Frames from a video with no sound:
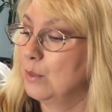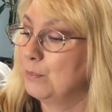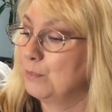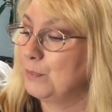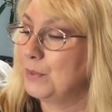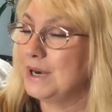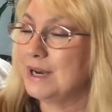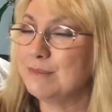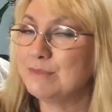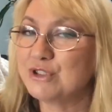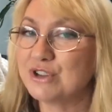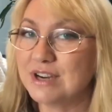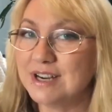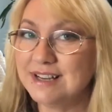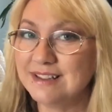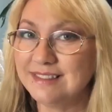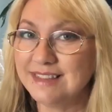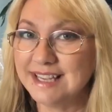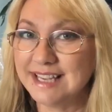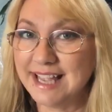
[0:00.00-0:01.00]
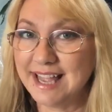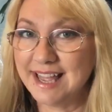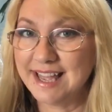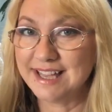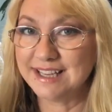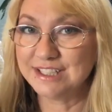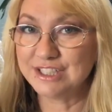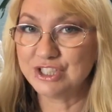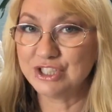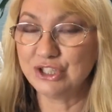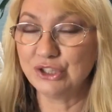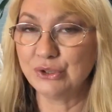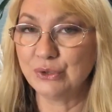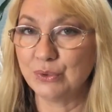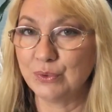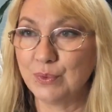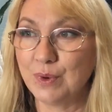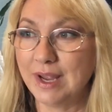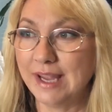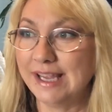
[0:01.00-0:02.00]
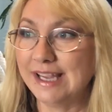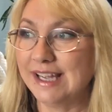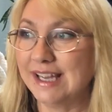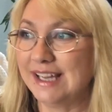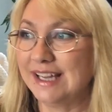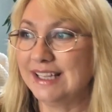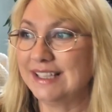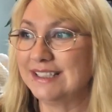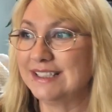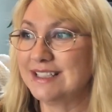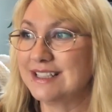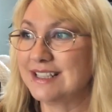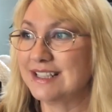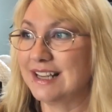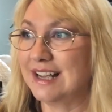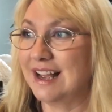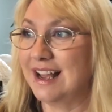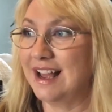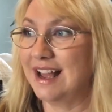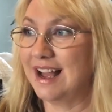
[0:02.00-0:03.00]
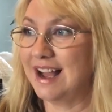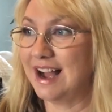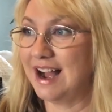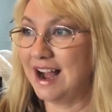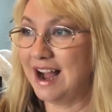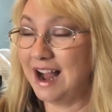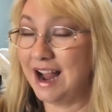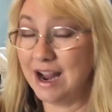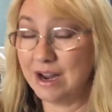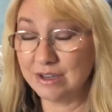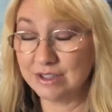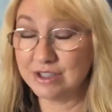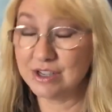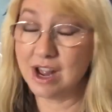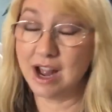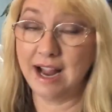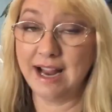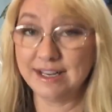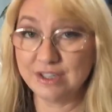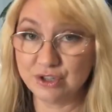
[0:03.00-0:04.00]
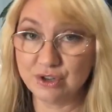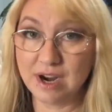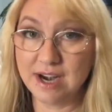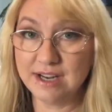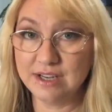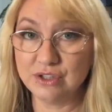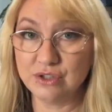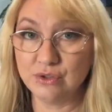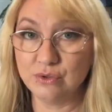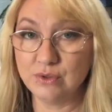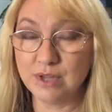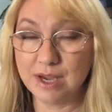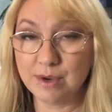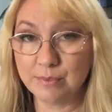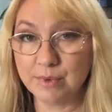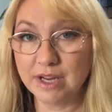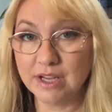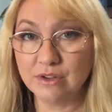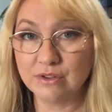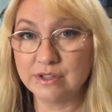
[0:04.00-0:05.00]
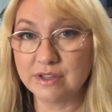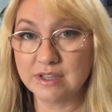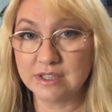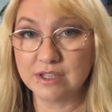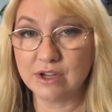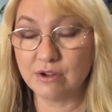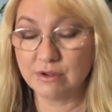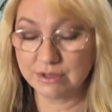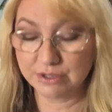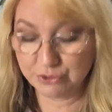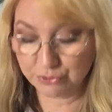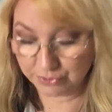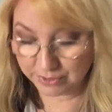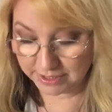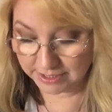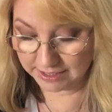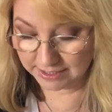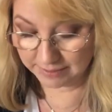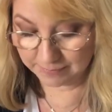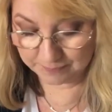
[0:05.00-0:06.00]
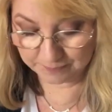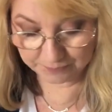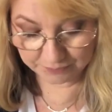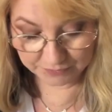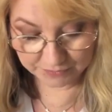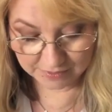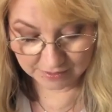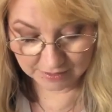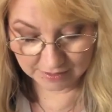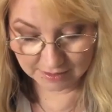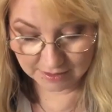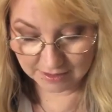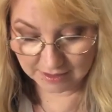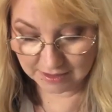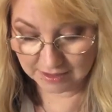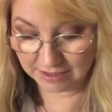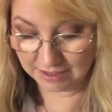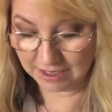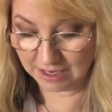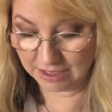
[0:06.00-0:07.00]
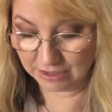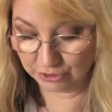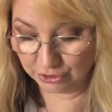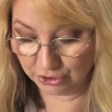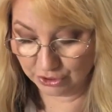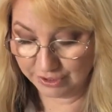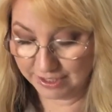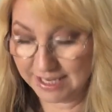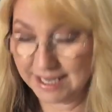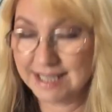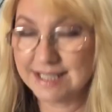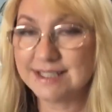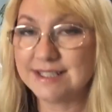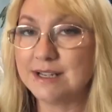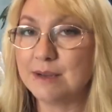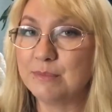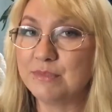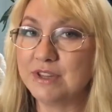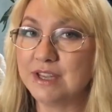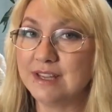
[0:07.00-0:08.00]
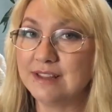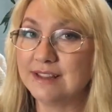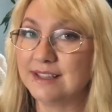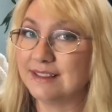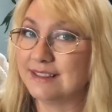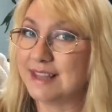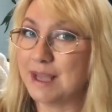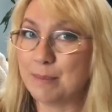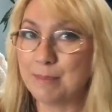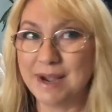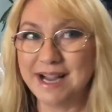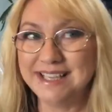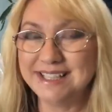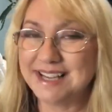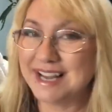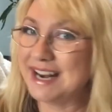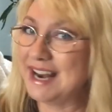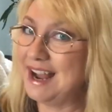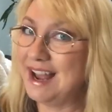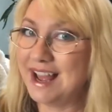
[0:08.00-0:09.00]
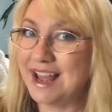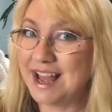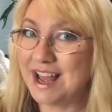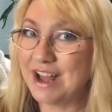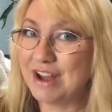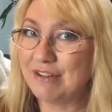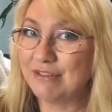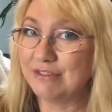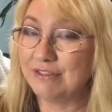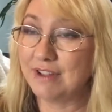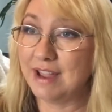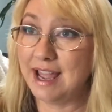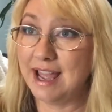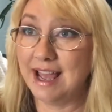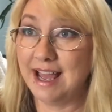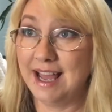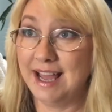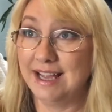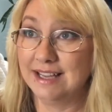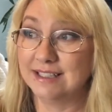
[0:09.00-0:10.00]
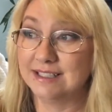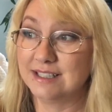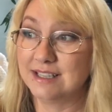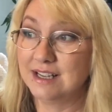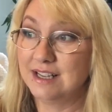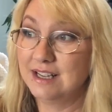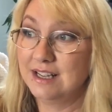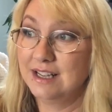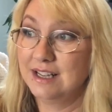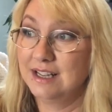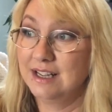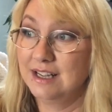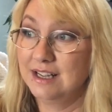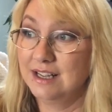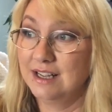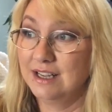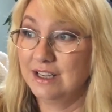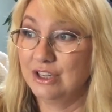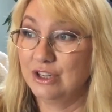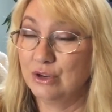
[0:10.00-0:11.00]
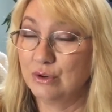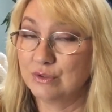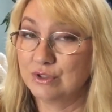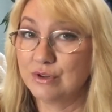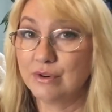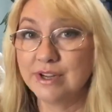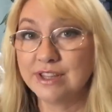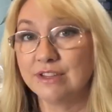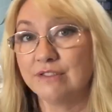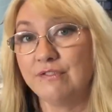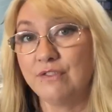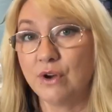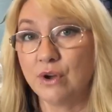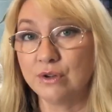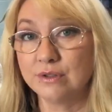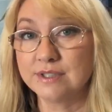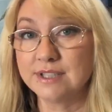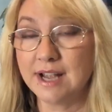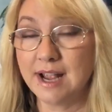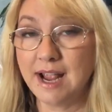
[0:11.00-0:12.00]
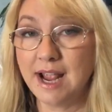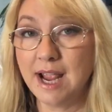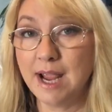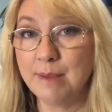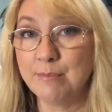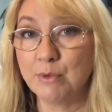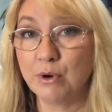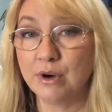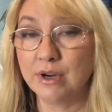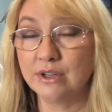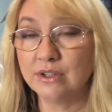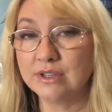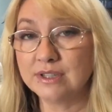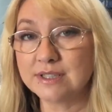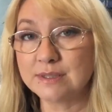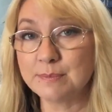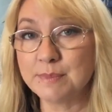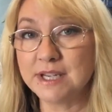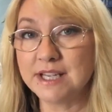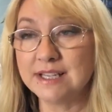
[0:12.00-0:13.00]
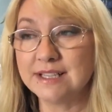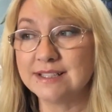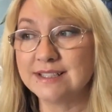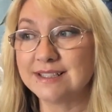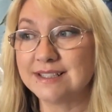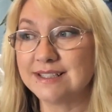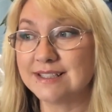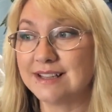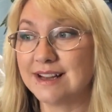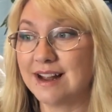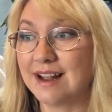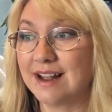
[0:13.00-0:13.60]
But I'm trying to think ahead too and I, I try to do that when I go to the Dollar Tree, looking at something that they might not have at, you know, during the fall time or at Christmas.